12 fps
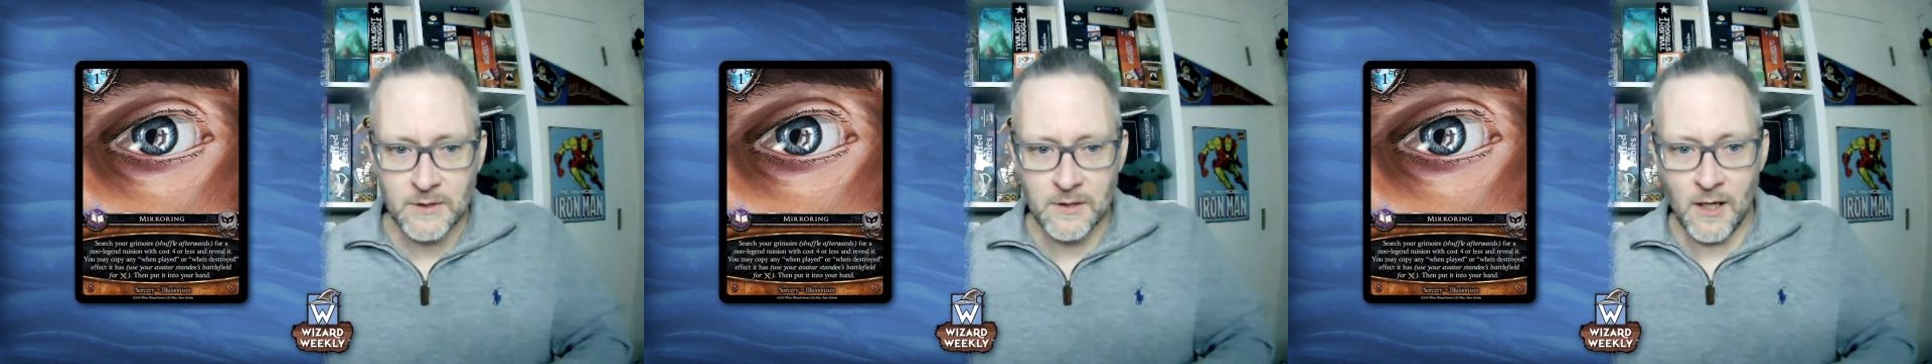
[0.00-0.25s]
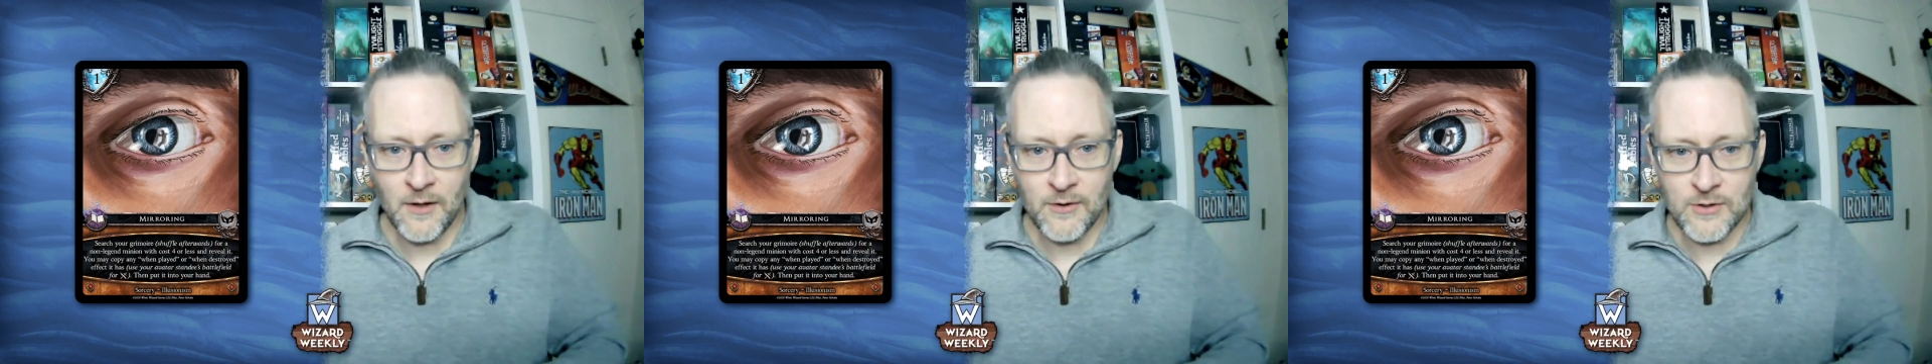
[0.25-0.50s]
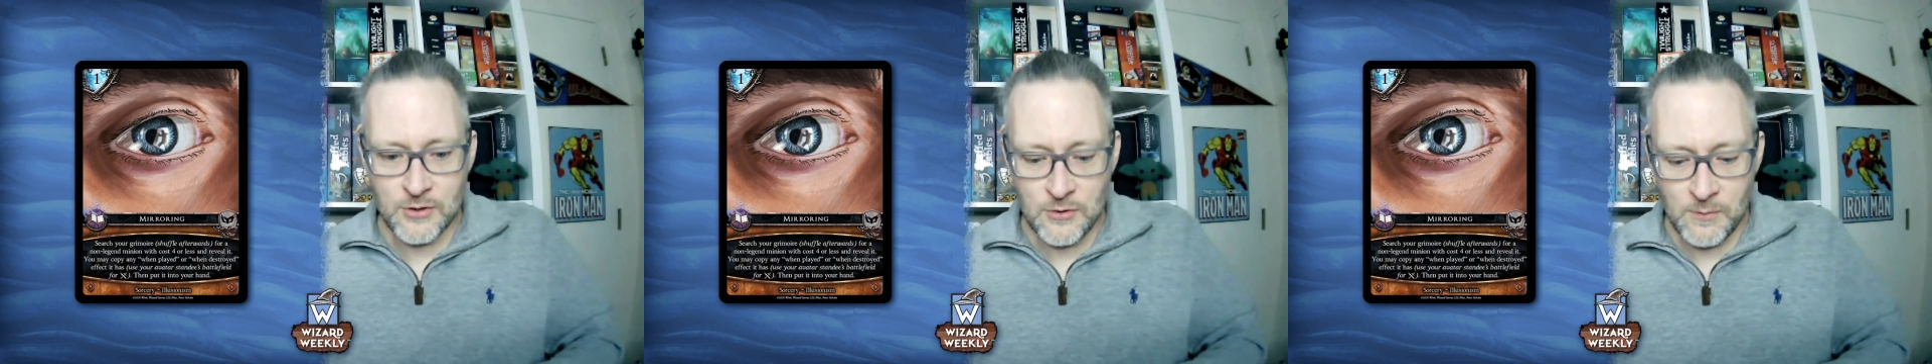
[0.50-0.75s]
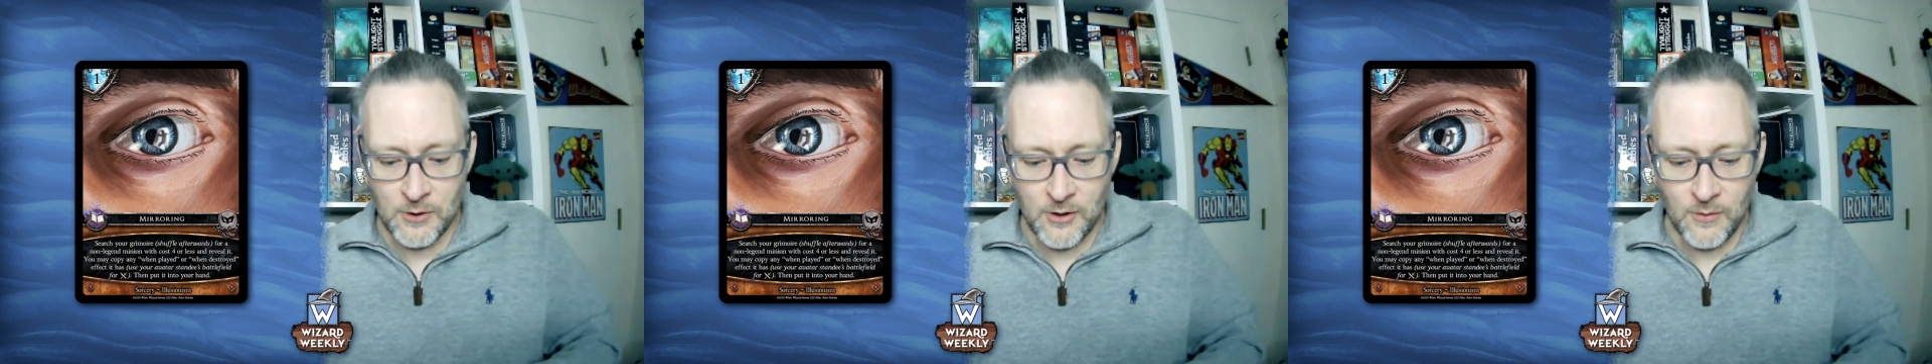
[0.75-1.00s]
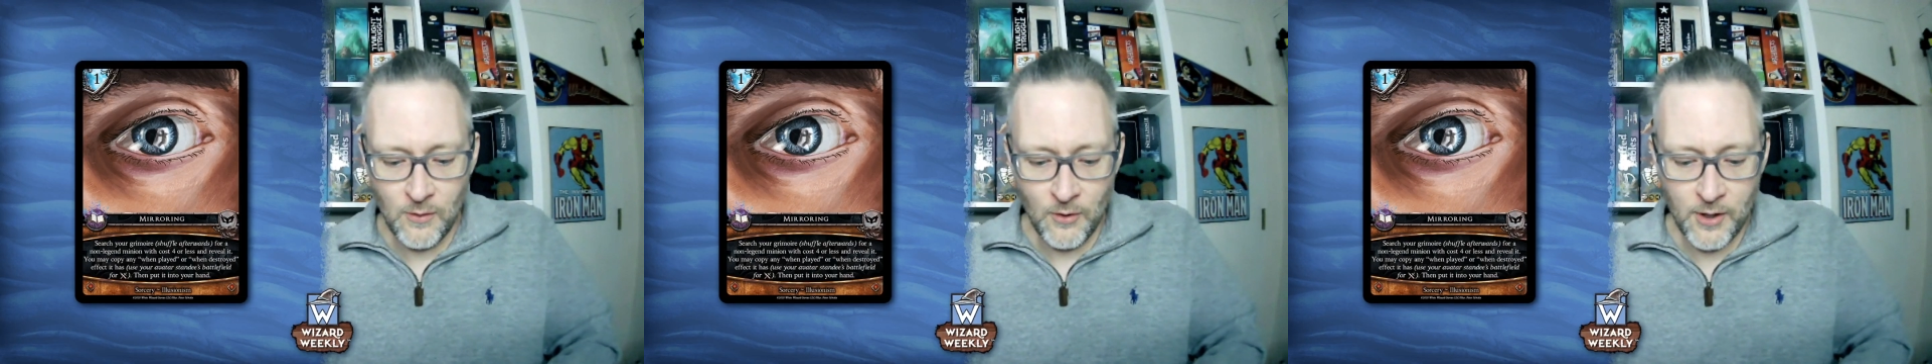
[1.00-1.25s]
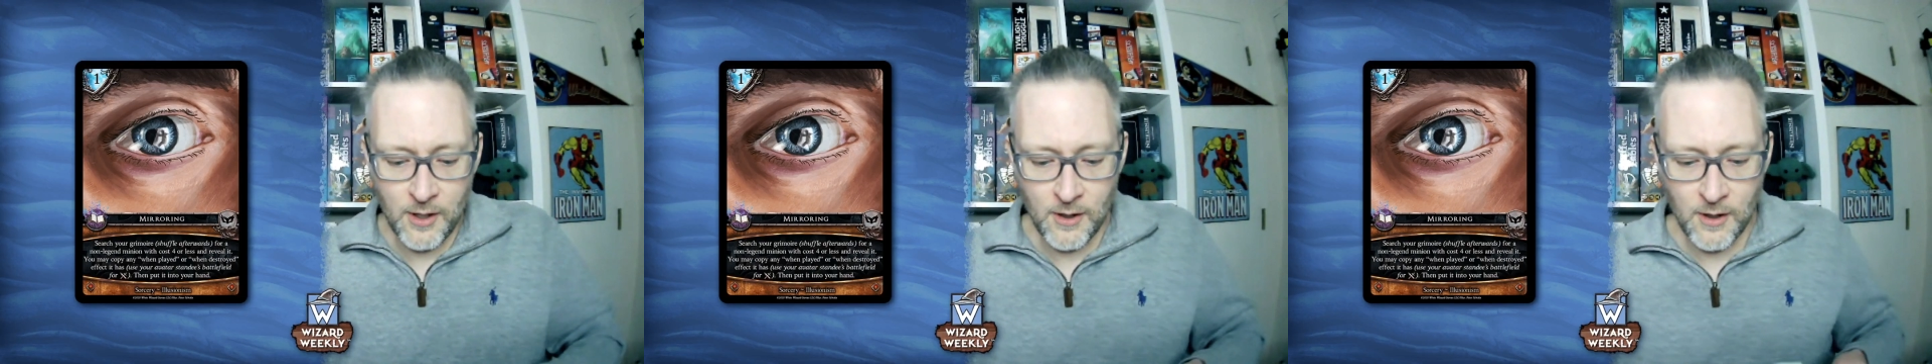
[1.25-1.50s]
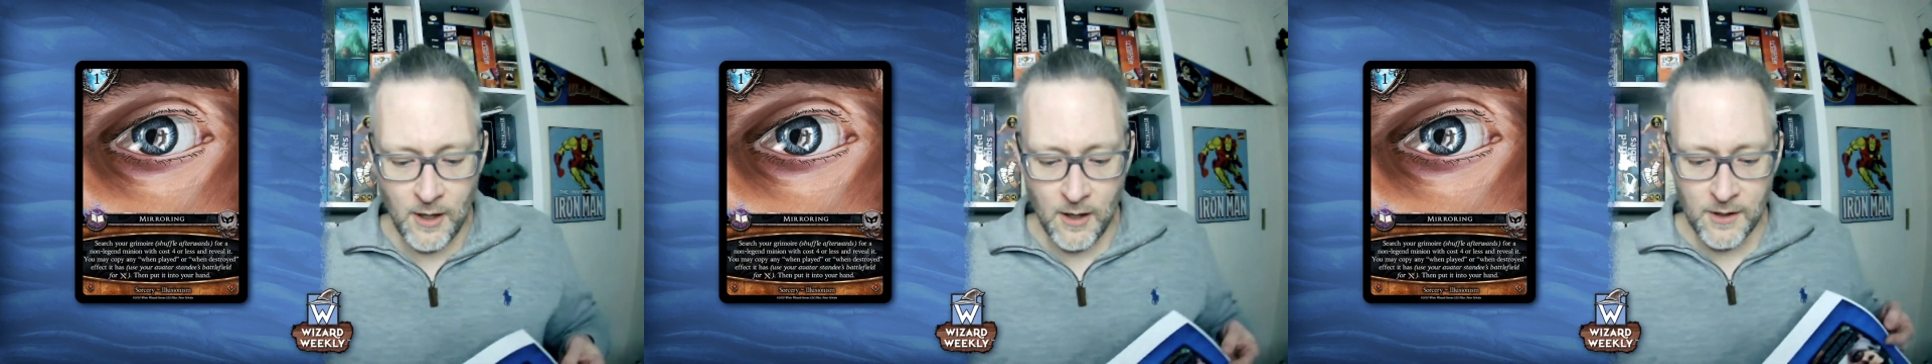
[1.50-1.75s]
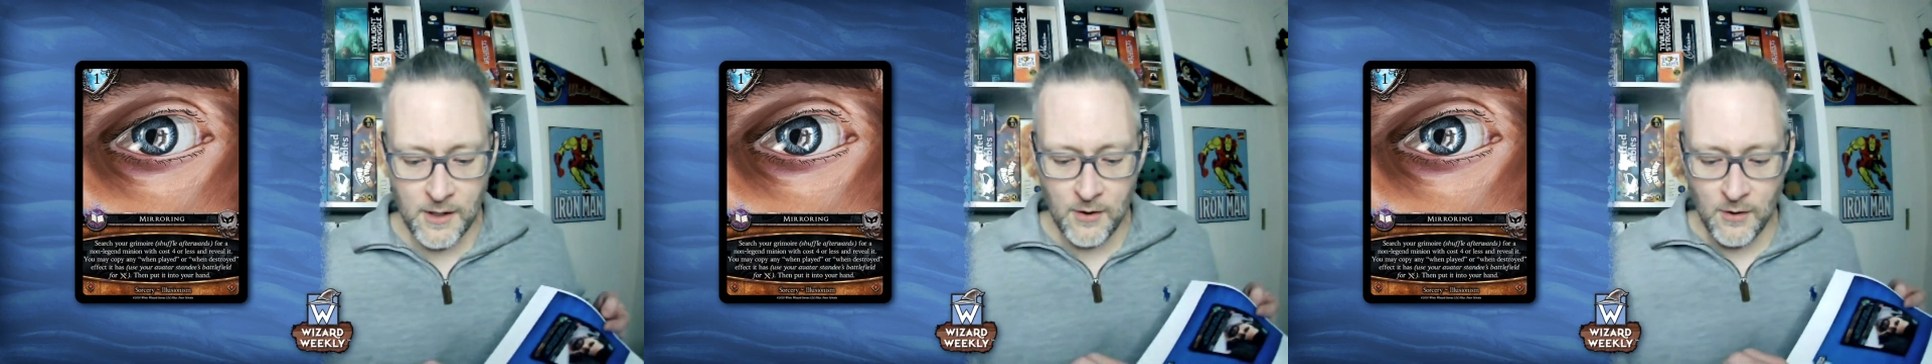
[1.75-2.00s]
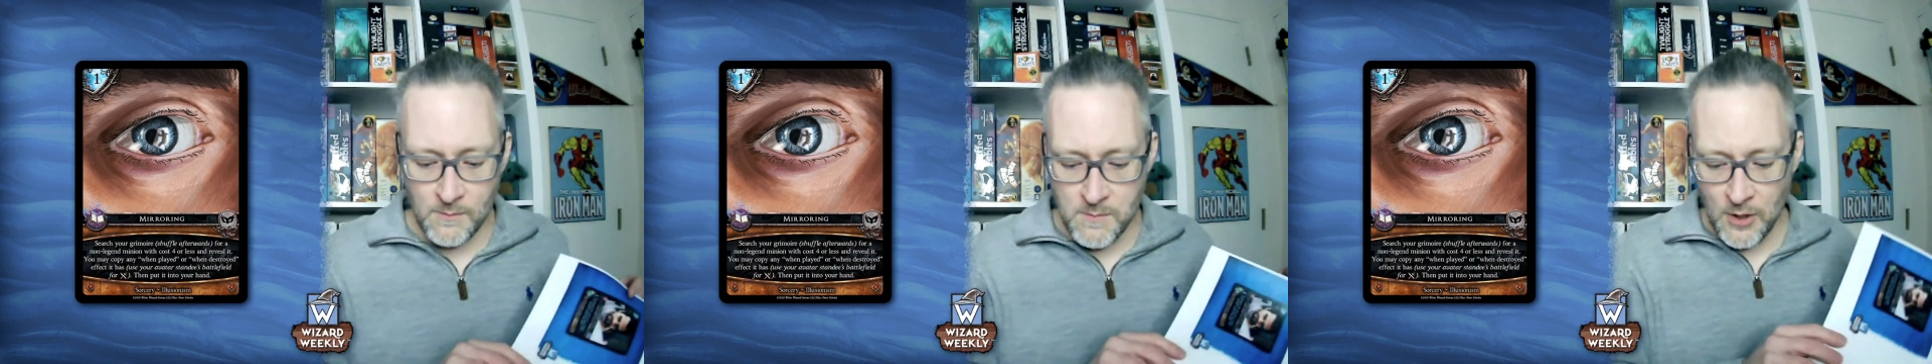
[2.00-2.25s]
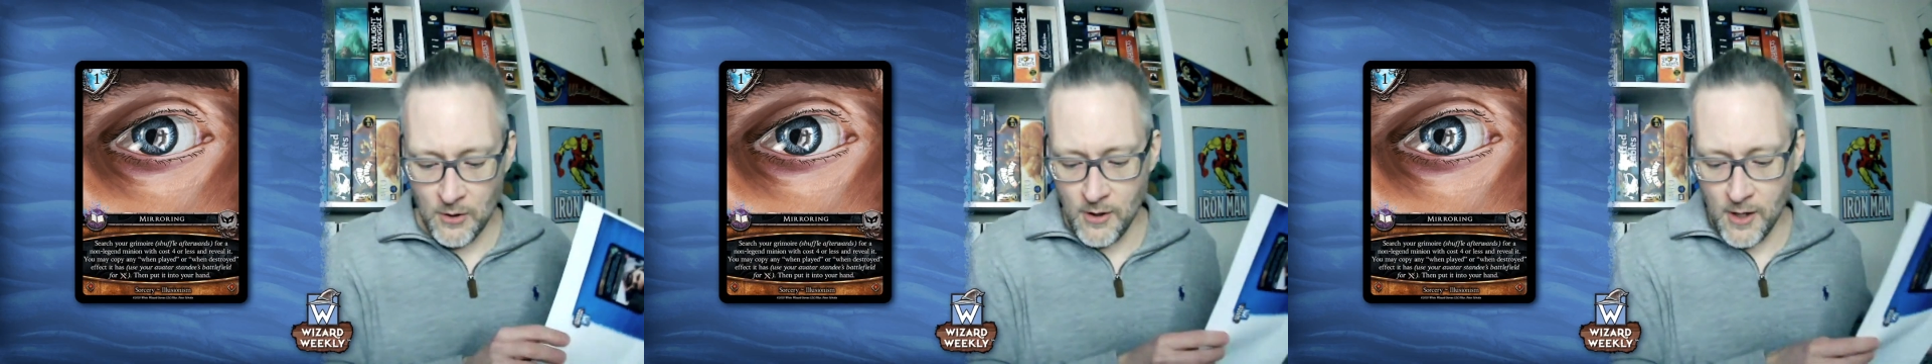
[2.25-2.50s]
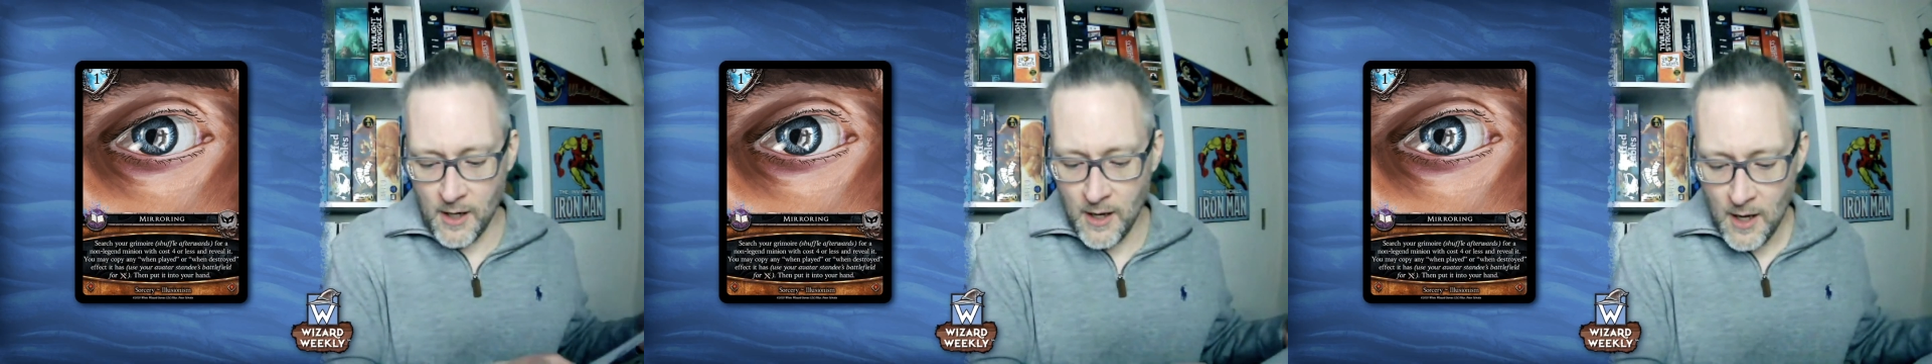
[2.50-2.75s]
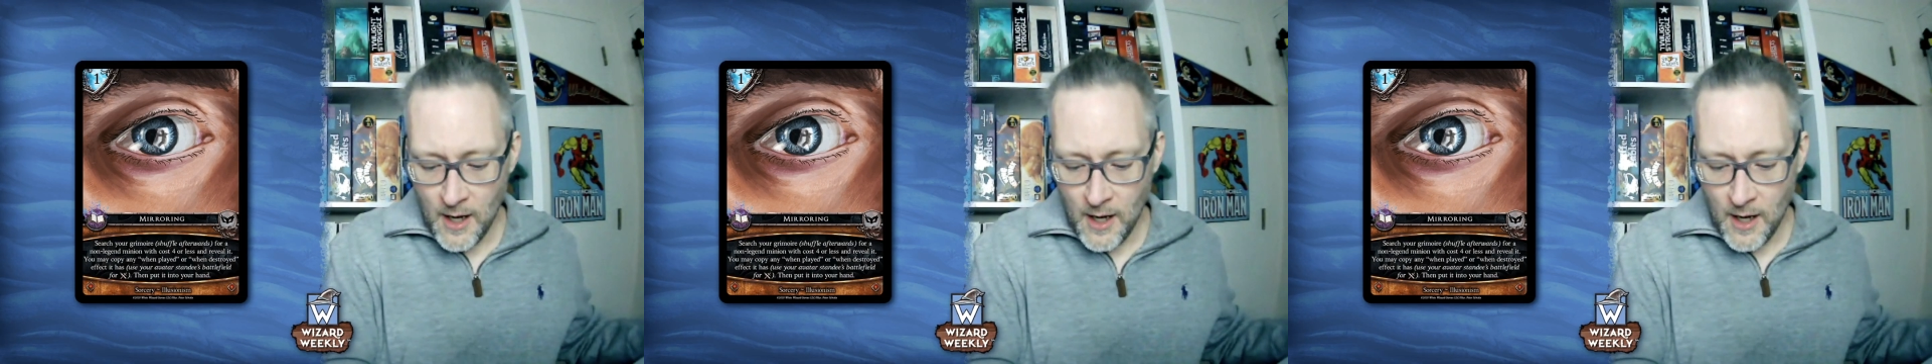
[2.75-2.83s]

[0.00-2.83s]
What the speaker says: Another super cool card here, Mirroring.